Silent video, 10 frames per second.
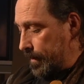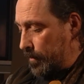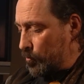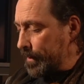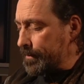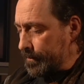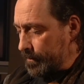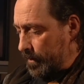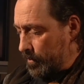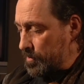uh,
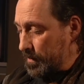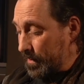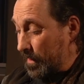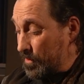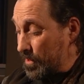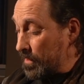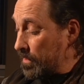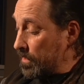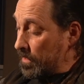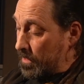written Irish
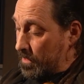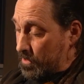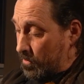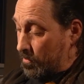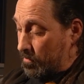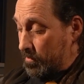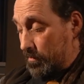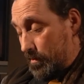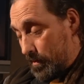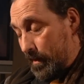mythology. So
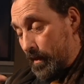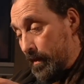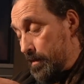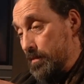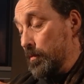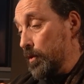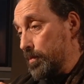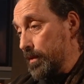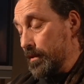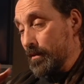again, this is my
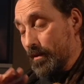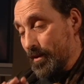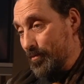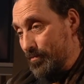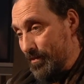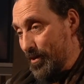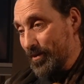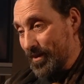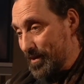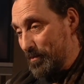opinion. I have
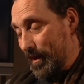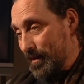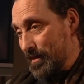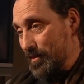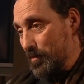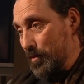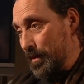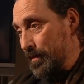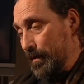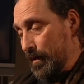nothing to back this up
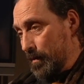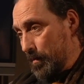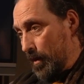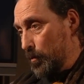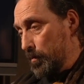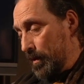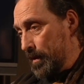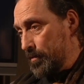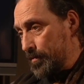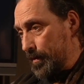with, but I would
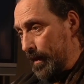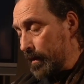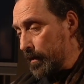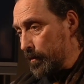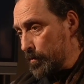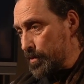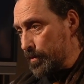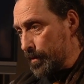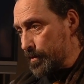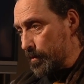believe Ella was
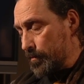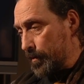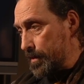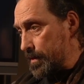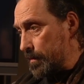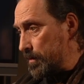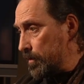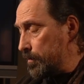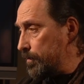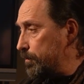doing something very
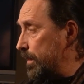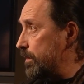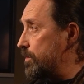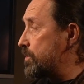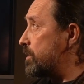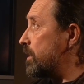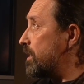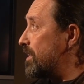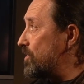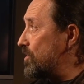similar because
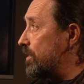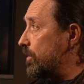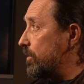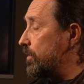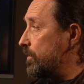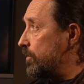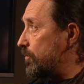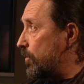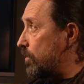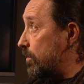she had heard the
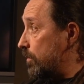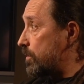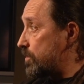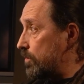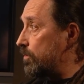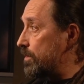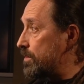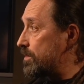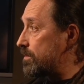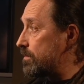folkloric
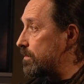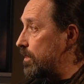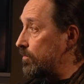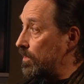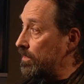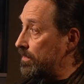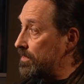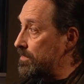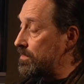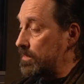stories of a lot of
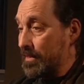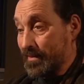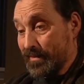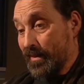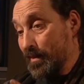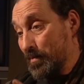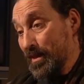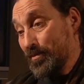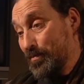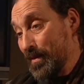these, and I
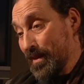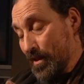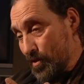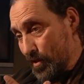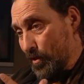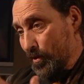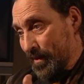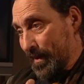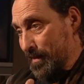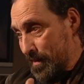believe she
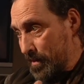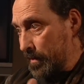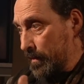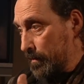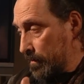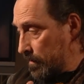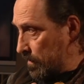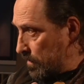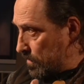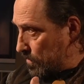learned that style.
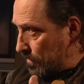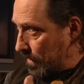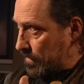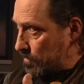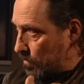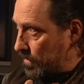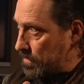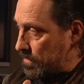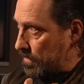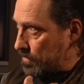So that's why
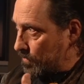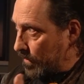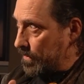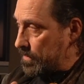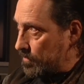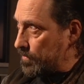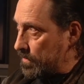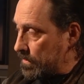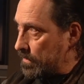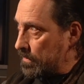it's it's very
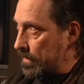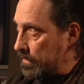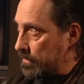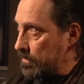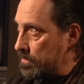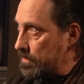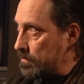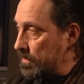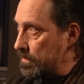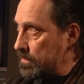different than Lady
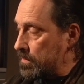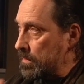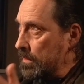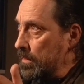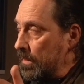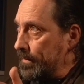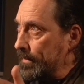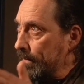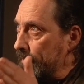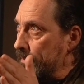Augusta because I
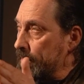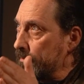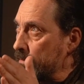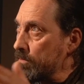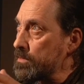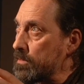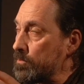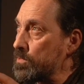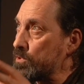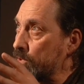think Lady
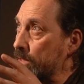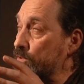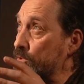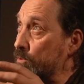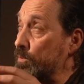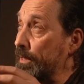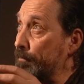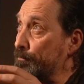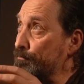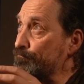Augusta was trying to
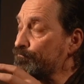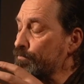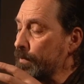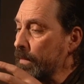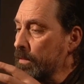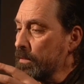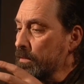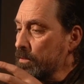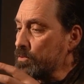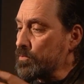um,
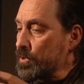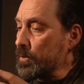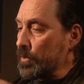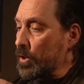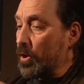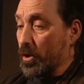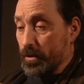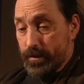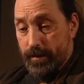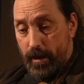she was trying to
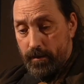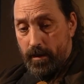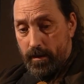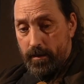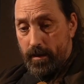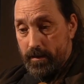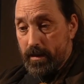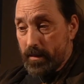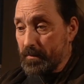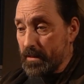record and, and and and
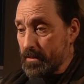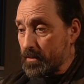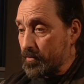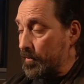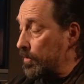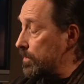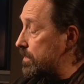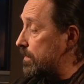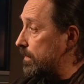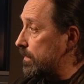keep this stuff for
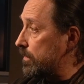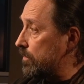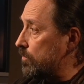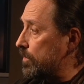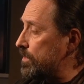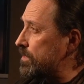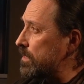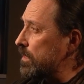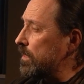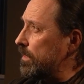us, like you know,
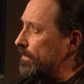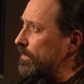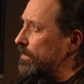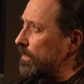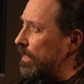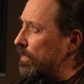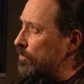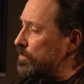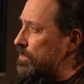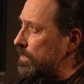whereas I think
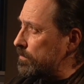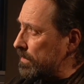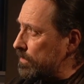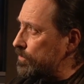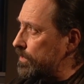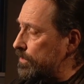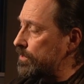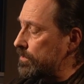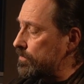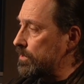Ella was keeping a
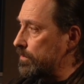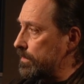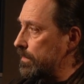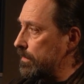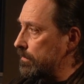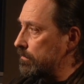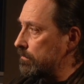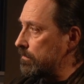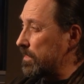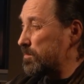tradition of storytelling.
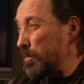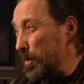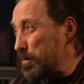That's my